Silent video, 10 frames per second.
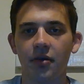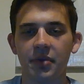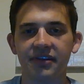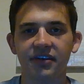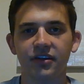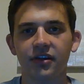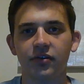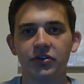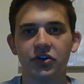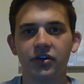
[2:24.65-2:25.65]
basically a
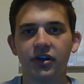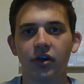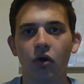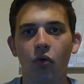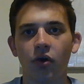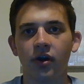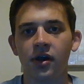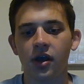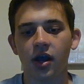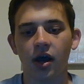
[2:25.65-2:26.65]
returning core
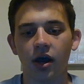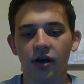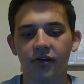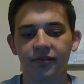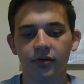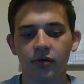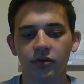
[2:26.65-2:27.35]
of